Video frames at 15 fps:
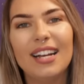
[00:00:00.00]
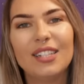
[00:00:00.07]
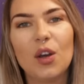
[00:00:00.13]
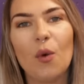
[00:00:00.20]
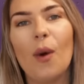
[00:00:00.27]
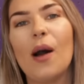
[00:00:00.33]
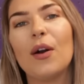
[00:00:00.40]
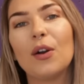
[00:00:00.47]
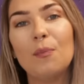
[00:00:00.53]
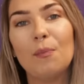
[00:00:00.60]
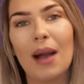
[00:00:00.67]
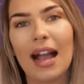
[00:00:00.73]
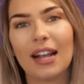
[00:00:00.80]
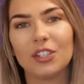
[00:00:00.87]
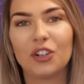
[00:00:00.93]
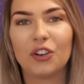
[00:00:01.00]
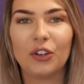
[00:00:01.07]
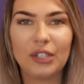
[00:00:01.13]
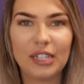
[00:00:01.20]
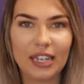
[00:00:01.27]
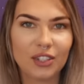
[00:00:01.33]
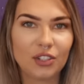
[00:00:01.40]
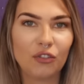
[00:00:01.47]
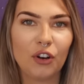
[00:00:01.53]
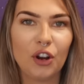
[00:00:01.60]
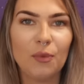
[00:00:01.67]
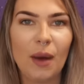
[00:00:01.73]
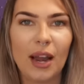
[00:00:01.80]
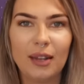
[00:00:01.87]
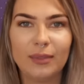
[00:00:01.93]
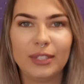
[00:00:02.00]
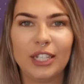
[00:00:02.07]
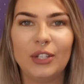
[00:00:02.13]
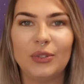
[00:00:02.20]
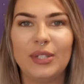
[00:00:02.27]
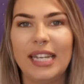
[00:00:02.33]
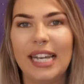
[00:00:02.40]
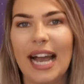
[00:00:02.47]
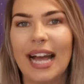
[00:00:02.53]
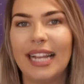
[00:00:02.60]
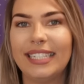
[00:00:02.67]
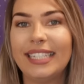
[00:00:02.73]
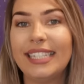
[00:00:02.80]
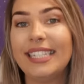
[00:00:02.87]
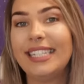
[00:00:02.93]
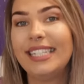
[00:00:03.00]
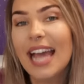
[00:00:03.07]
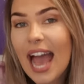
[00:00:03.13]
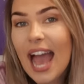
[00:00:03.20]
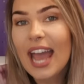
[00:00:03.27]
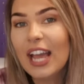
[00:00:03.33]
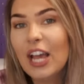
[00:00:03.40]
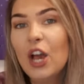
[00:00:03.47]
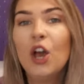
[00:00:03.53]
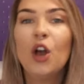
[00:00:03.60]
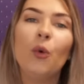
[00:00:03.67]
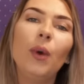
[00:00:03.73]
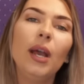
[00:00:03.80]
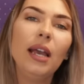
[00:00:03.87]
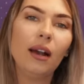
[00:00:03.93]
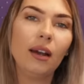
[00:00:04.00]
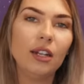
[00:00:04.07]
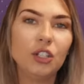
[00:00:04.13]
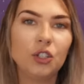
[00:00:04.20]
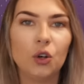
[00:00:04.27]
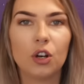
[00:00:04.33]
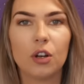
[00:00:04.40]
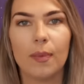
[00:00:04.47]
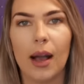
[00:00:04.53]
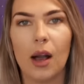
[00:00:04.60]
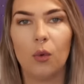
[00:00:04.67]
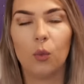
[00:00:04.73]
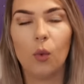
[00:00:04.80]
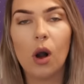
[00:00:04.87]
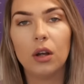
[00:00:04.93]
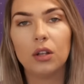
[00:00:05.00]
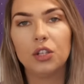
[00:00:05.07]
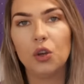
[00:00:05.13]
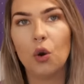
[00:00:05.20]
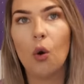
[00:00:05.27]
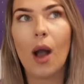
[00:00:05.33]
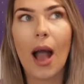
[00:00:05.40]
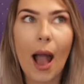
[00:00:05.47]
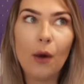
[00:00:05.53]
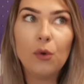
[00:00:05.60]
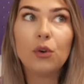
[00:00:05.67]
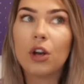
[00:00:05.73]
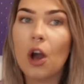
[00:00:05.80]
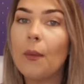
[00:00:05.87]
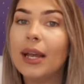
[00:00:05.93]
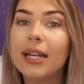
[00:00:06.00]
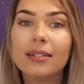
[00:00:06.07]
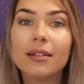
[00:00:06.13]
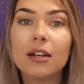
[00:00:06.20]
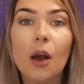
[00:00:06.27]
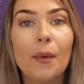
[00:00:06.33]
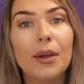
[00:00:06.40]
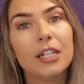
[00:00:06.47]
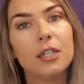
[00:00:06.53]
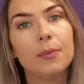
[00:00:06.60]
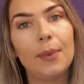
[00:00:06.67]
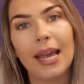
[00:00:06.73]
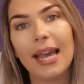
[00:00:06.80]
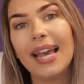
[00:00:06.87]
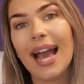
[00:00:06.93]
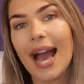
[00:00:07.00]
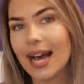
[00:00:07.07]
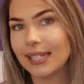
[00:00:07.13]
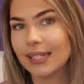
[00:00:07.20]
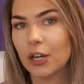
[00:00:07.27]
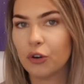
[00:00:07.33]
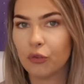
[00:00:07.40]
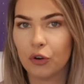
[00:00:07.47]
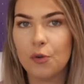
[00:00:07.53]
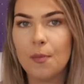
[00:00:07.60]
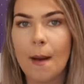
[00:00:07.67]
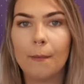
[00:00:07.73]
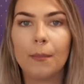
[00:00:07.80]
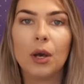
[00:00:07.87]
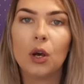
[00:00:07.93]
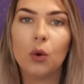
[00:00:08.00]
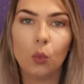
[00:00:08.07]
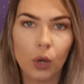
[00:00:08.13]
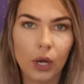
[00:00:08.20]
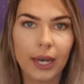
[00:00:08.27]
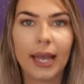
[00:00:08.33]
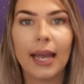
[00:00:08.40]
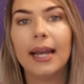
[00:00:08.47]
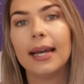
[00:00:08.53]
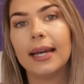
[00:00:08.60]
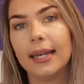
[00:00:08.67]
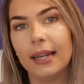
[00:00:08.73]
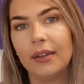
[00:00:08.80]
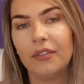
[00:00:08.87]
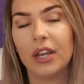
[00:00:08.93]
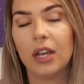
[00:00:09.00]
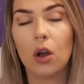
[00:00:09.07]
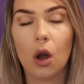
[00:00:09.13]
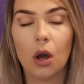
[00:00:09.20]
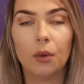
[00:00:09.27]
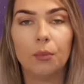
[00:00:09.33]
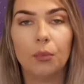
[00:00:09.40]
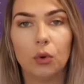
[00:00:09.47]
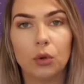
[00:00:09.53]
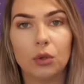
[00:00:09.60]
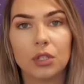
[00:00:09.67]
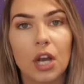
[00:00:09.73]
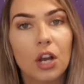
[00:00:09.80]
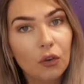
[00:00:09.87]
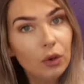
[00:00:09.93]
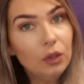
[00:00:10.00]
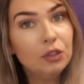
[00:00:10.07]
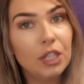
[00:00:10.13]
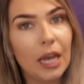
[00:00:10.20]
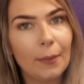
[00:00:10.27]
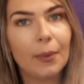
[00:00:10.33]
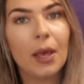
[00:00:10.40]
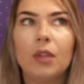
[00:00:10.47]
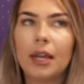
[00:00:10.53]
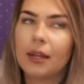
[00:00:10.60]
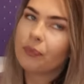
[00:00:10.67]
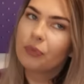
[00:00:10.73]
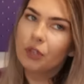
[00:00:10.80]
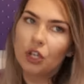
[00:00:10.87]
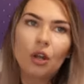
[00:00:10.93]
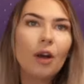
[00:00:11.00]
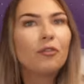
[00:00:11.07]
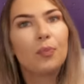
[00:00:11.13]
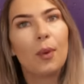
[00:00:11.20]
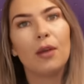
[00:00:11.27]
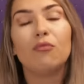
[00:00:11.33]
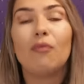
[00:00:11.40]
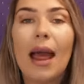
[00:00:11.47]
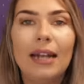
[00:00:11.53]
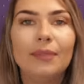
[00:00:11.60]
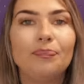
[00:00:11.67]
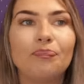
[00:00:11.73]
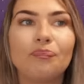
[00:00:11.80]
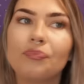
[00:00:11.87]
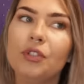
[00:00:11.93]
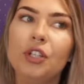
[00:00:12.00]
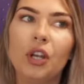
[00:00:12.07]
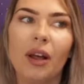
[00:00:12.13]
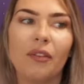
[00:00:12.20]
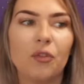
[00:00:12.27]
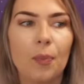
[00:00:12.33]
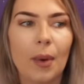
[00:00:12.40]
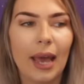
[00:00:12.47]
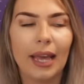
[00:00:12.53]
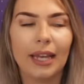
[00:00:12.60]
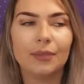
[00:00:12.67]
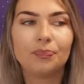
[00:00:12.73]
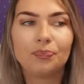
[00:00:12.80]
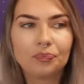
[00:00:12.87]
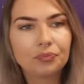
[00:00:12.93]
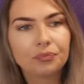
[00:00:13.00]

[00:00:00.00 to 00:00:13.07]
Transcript: Voyagers, welcome back to Cruising as Crew. My name is Lucy and today we are going to talk about what your outgoings are going to be as a crew member working and living on board a cruise ship. Like, you don't have to pay rent, you don't have to pay